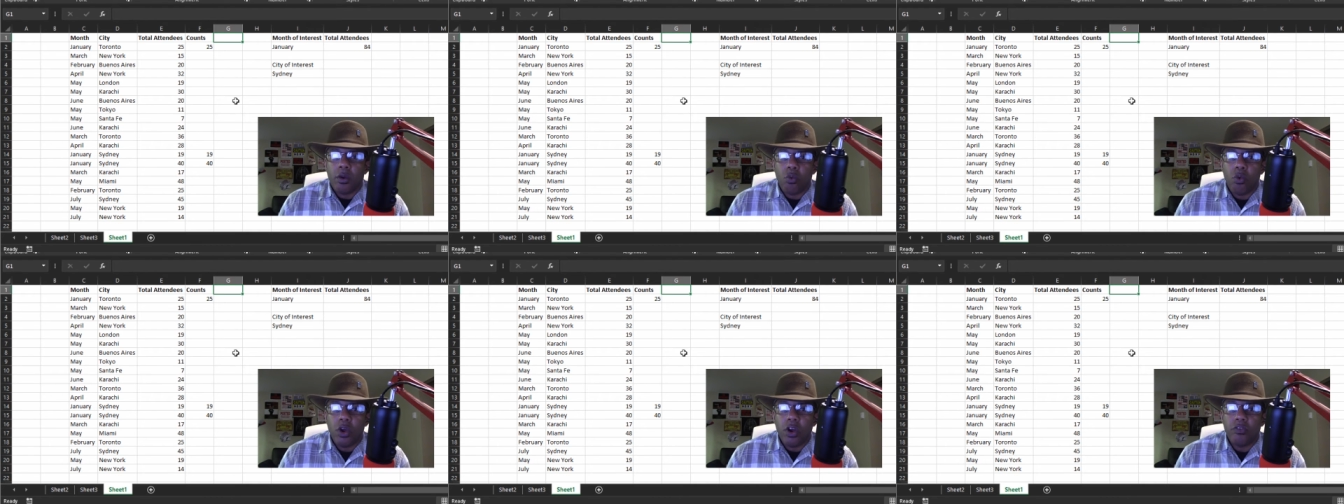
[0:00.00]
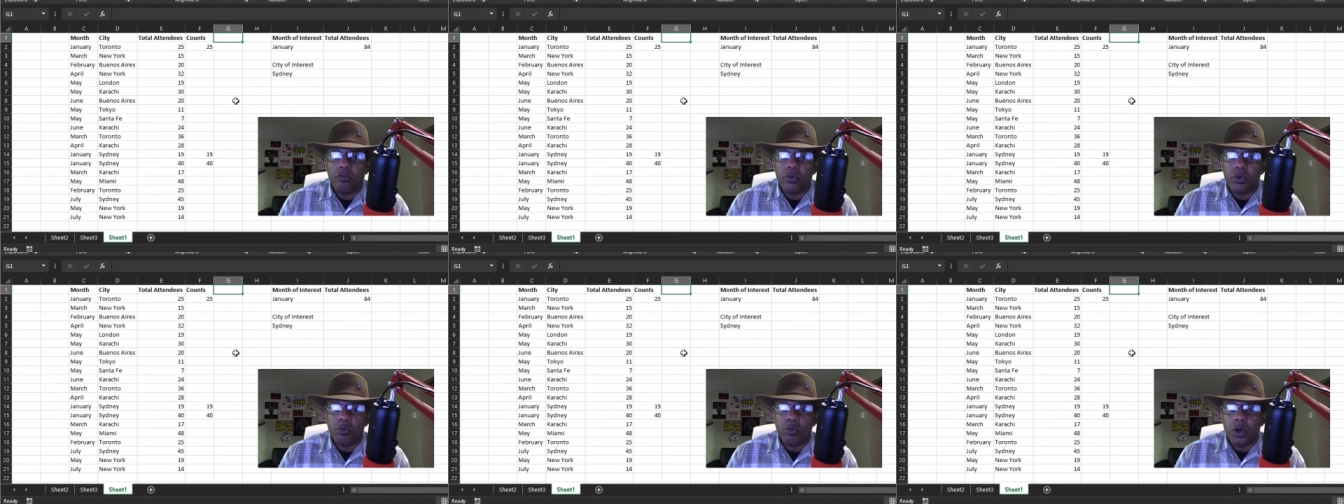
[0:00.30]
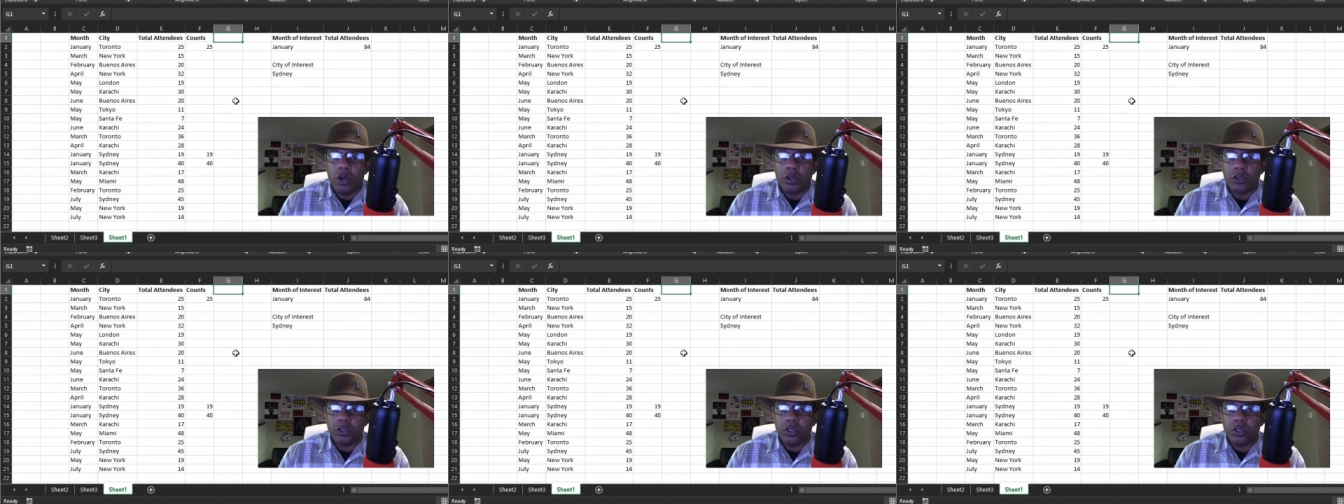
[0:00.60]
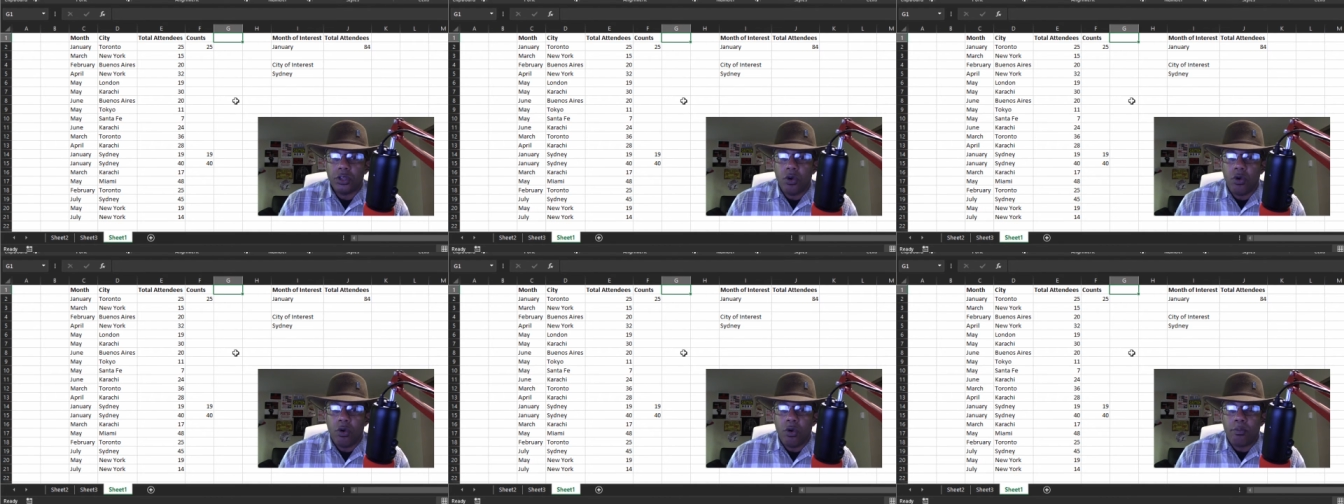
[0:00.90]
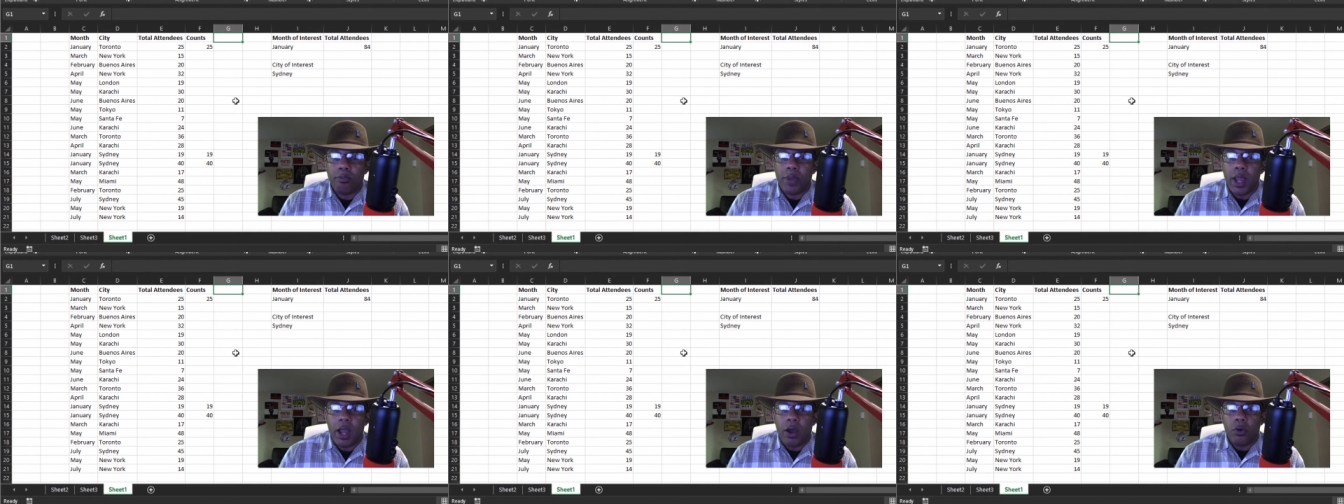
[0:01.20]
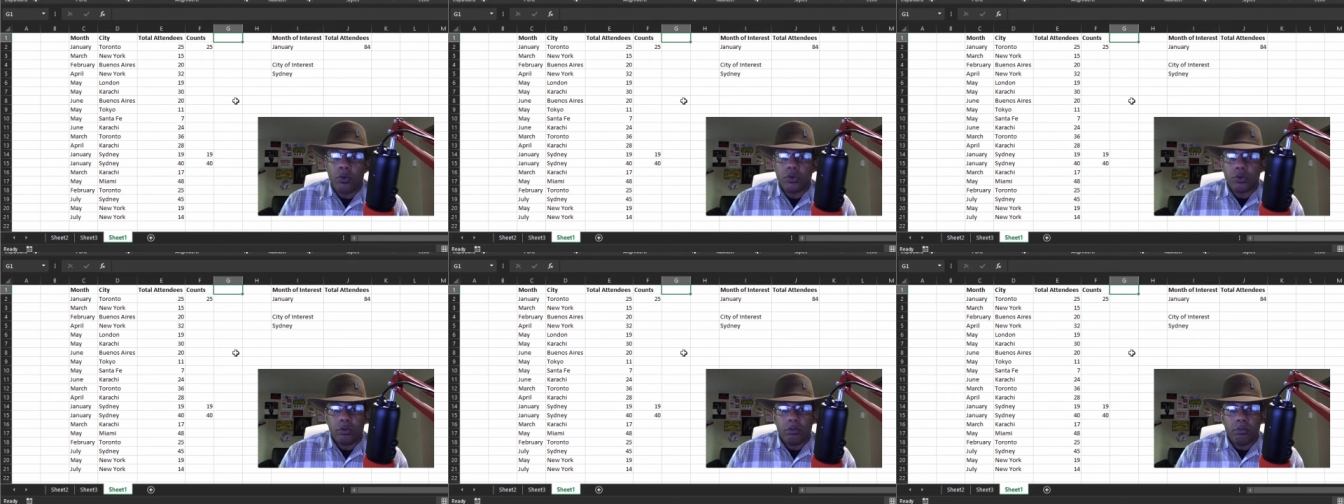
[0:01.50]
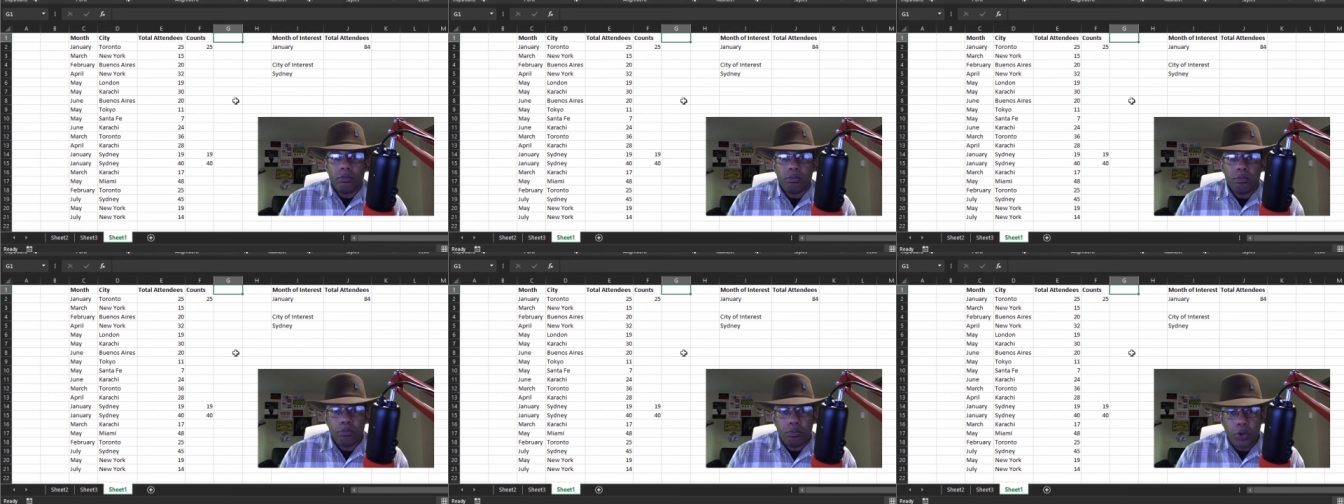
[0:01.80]
what if we wanted to know about
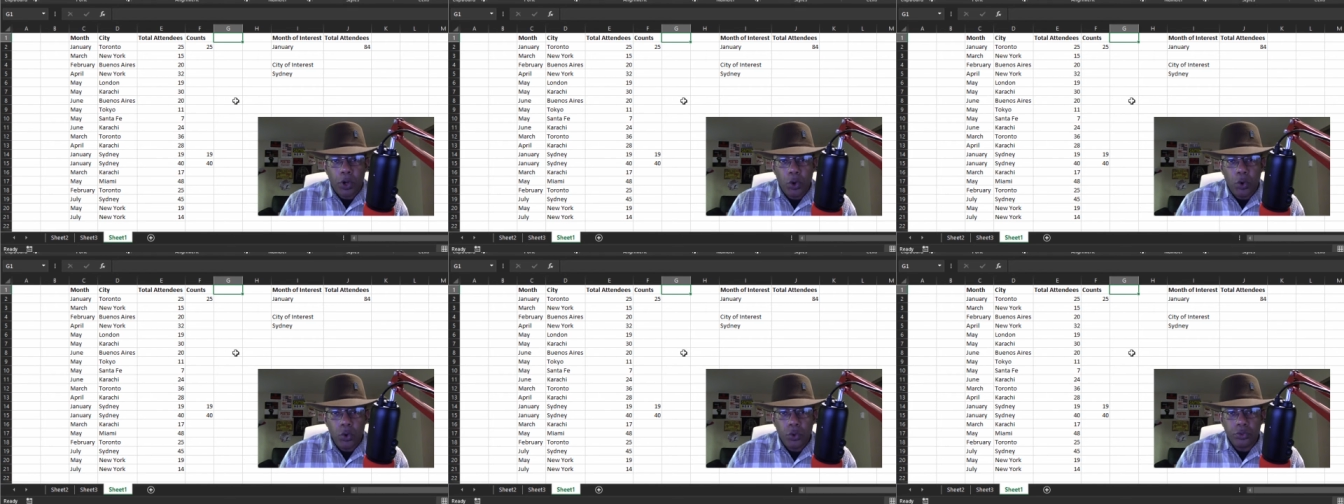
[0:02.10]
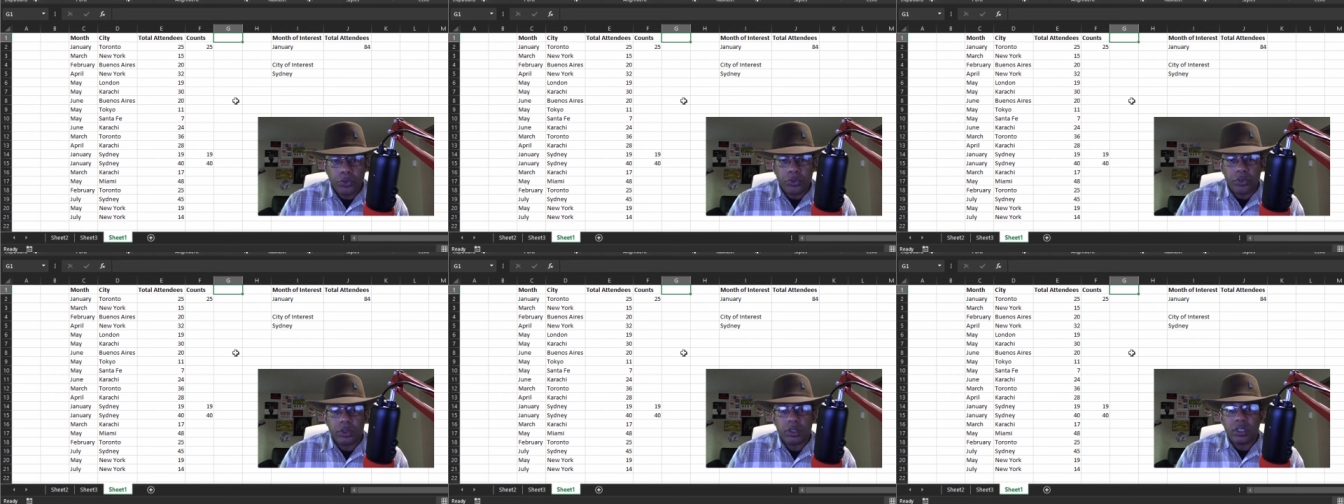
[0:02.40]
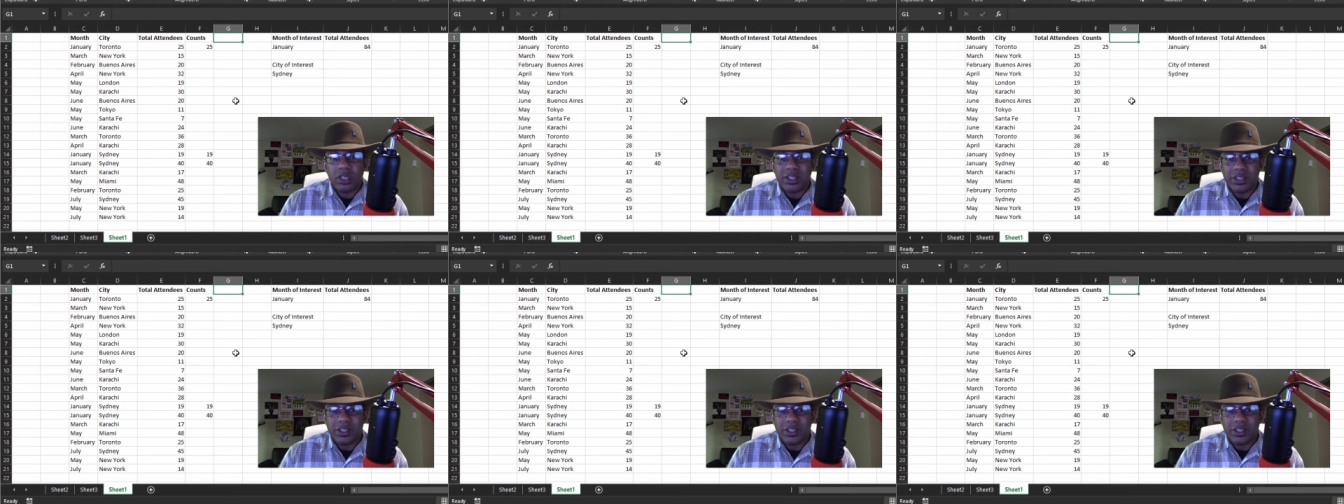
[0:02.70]
both